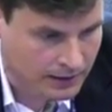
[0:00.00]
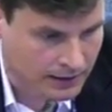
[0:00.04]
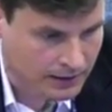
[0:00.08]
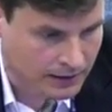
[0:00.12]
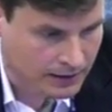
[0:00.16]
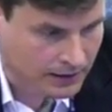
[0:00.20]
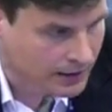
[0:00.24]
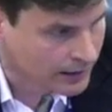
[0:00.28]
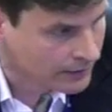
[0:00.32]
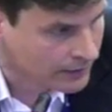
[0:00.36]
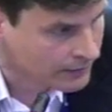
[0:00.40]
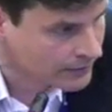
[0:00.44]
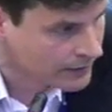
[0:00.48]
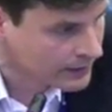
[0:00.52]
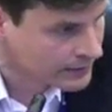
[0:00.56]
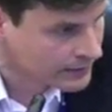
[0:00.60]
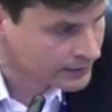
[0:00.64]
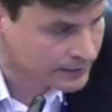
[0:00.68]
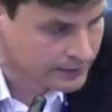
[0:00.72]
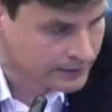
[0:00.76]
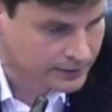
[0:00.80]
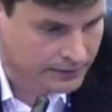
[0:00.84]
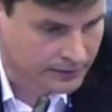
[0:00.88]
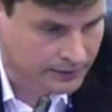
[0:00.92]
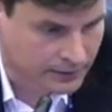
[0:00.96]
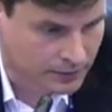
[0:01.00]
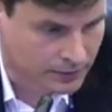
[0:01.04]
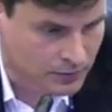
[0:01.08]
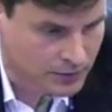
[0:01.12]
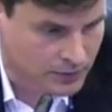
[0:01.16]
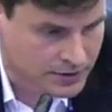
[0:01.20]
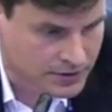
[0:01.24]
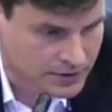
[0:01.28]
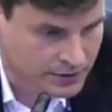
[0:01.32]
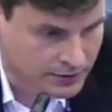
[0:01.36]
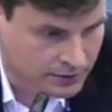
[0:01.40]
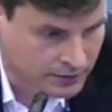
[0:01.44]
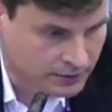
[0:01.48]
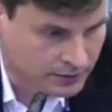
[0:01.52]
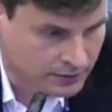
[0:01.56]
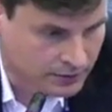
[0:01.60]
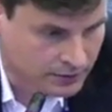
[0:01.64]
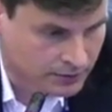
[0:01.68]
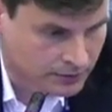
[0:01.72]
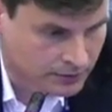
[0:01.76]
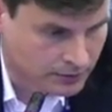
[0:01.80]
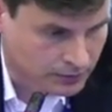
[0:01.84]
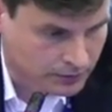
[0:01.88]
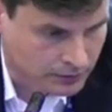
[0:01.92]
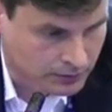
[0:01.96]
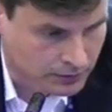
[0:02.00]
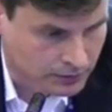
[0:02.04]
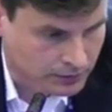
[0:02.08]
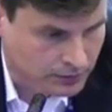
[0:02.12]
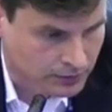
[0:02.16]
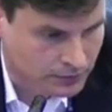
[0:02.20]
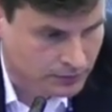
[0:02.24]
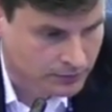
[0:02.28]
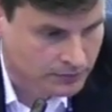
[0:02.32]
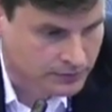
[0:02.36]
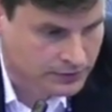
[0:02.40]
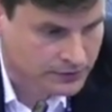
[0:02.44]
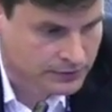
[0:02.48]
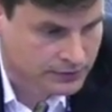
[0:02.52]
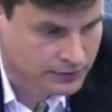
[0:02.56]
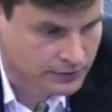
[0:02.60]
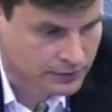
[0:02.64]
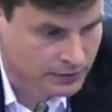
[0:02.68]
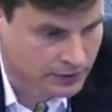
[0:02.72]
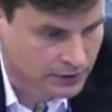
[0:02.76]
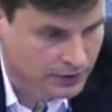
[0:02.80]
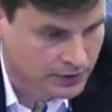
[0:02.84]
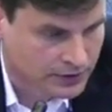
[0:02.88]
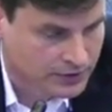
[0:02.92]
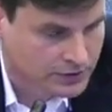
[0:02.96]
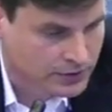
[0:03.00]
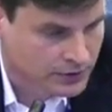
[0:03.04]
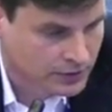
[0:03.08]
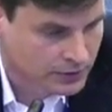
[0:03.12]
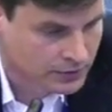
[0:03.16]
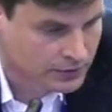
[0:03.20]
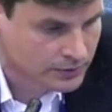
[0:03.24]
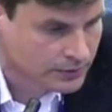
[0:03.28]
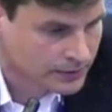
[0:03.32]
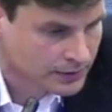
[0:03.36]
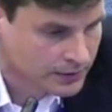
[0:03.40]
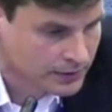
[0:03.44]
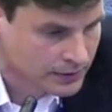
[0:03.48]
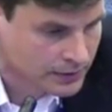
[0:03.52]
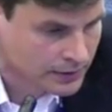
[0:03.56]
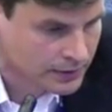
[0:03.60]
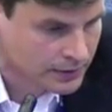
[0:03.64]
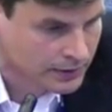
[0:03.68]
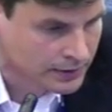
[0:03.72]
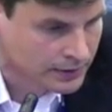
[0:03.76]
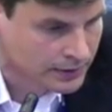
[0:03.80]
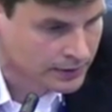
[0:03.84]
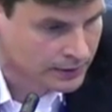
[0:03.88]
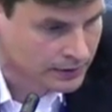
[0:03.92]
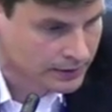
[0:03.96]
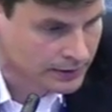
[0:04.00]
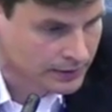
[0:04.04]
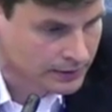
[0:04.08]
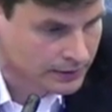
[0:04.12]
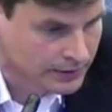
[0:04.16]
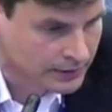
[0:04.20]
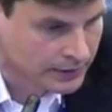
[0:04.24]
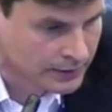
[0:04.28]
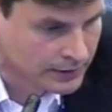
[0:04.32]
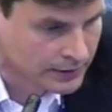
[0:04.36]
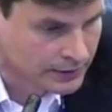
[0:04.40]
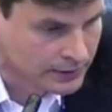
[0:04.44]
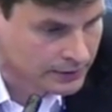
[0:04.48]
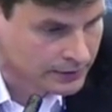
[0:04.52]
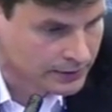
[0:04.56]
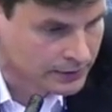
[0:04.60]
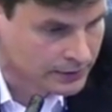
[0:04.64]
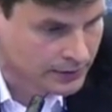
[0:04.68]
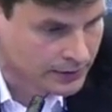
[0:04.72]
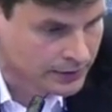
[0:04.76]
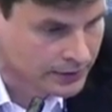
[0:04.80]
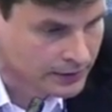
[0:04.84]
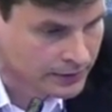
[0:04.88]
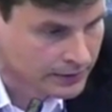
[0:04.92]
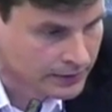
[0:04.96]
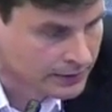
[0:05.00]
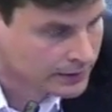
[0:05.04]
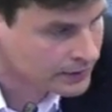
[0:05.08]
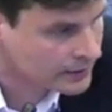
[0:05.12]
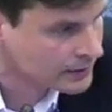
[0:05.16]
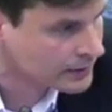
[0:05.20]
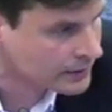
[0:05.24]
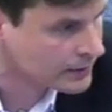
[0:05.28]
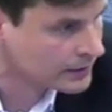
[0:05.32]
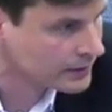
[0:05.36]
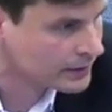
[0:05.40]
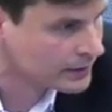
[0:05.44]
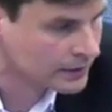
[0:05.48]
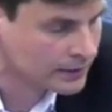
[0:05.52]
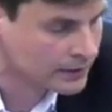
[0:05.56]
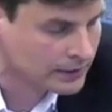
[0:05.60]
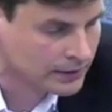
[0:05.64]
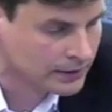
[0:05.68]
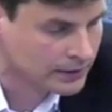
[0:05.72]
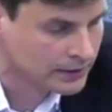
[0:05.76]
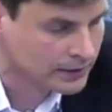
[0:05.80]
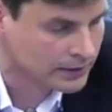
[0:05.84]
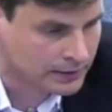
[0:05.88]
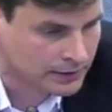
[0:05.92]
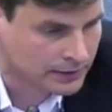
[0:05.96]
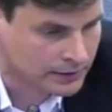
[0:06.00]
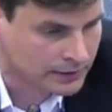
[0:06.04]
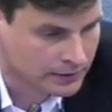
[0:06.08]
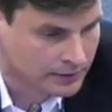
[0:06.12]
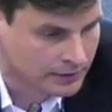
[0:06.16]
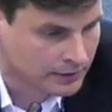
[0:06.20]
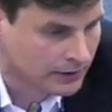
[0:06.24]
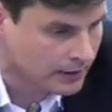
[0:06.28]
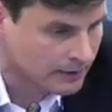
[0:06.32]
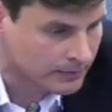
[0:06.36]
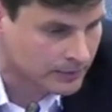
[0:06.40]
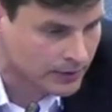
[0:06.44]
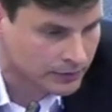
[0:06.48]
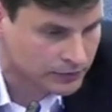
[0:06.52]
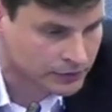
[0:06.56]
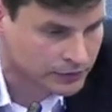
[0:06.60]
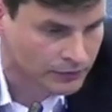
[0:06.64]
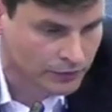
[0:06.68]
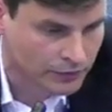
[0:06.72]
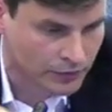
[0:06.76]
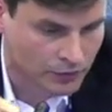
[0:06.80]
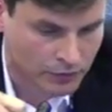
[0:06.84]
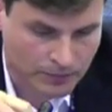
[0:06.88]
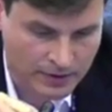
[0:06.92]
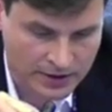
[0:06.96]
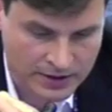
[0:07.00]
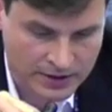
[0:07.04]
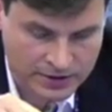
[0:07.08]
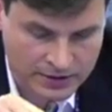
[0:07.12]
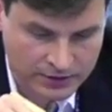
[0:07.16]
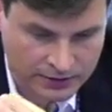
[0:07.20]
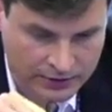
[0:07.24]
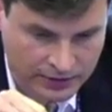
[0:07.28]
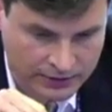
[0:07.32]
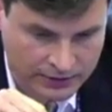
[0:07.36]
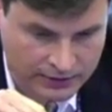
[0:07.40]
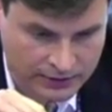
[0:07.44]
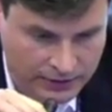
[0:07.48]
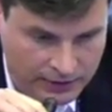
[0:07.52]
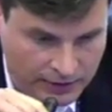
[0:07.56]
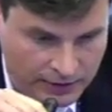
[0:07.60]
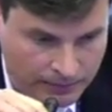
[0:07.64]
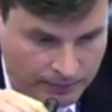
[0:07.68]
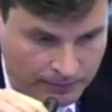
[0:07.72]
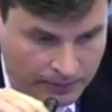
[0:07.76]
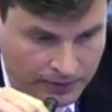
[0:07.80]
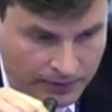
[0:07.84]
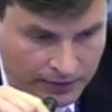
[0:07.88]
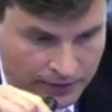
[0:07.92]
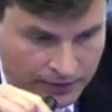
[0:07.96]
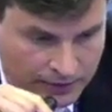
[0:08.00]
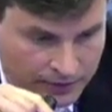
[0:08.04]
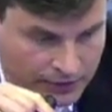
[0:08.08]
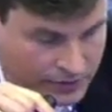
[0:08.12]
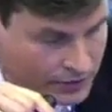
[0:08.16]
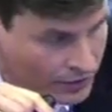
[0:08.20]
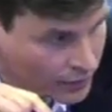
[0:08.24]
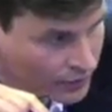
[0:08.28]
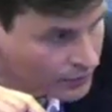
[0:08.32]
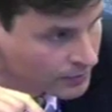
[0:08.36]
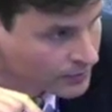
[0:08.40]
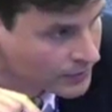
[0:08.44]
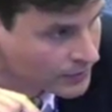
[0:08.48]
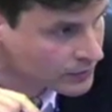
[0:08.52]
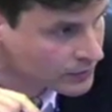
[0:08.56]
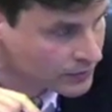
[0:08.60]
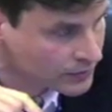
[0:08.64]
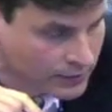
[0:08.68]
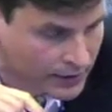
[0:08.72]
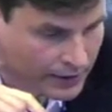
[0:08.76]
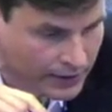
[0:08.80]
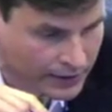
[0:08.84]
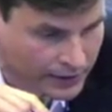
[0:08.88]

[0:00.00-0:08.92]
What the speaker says: I've got a question to Mr. Klitschko in the about information that deeply shocked me today.